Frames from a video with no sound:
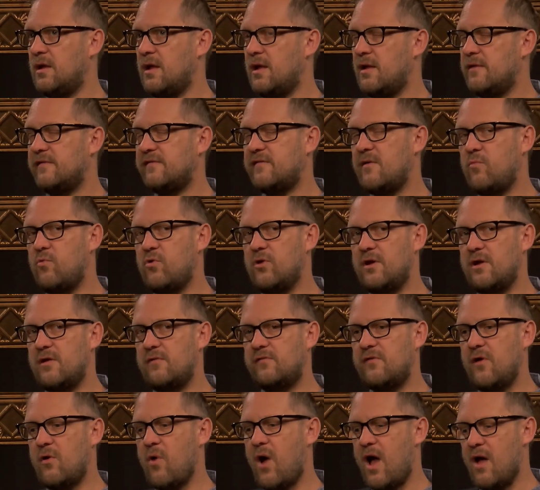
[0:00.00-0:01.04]

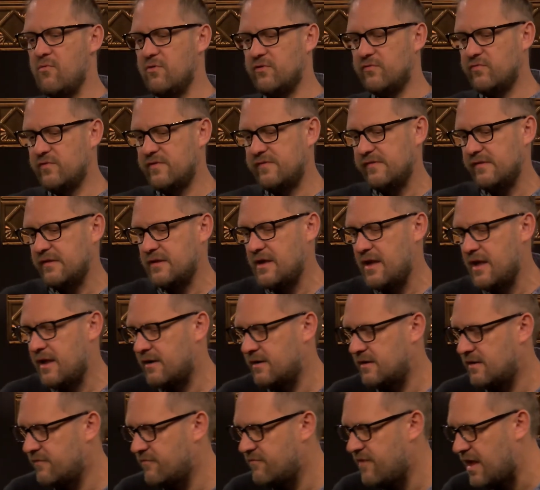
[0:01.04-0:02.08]
so I was recently at
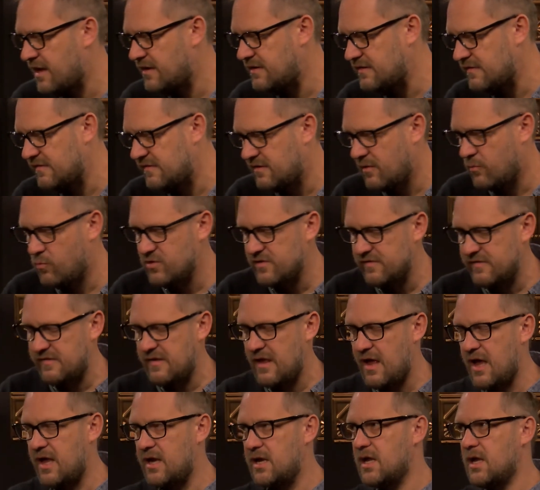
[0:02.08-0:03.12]
an event and someone
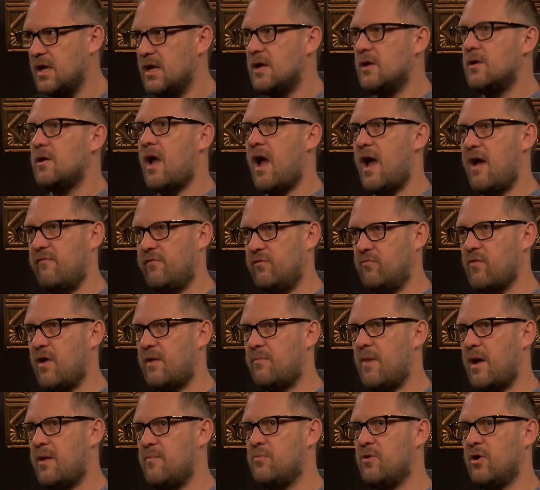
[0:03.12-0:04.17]
said, having read
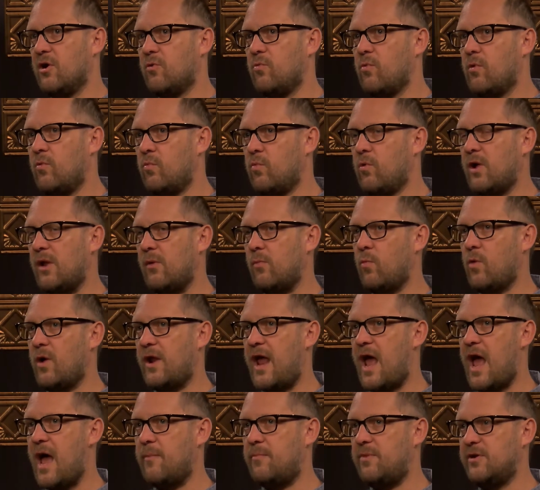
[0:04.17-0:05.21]
my book, well, what
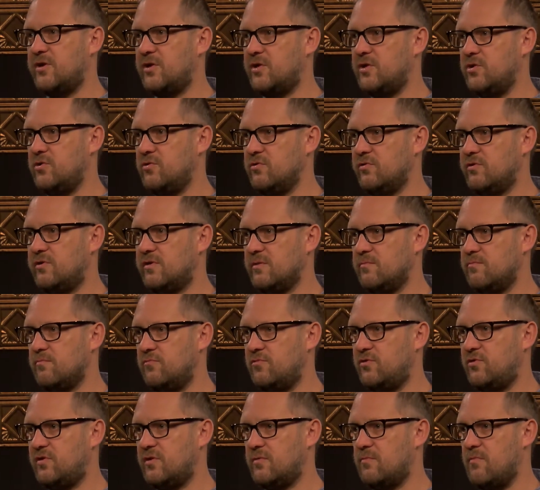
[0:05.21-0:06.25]
happened to you
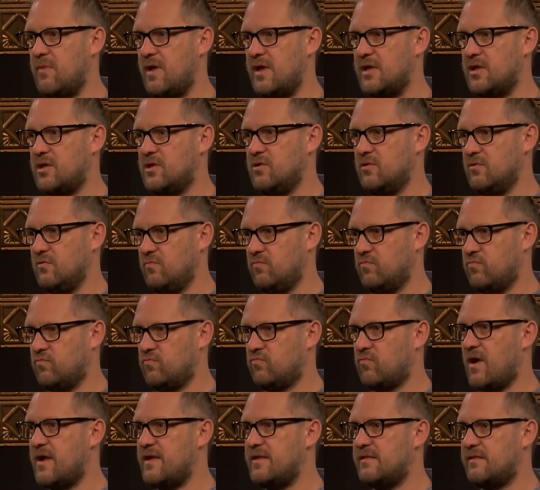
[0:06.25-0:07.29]
to make you
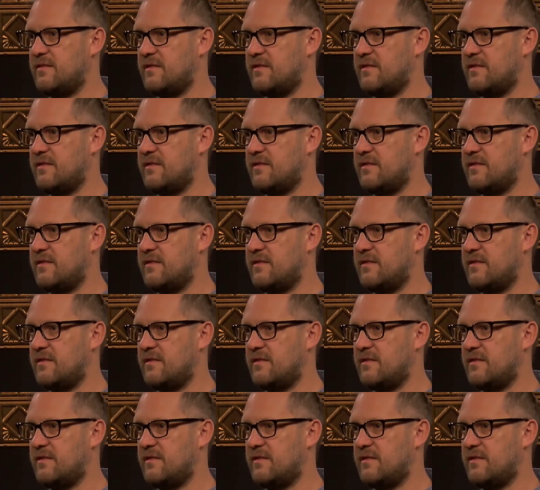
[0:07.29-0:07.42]
write this?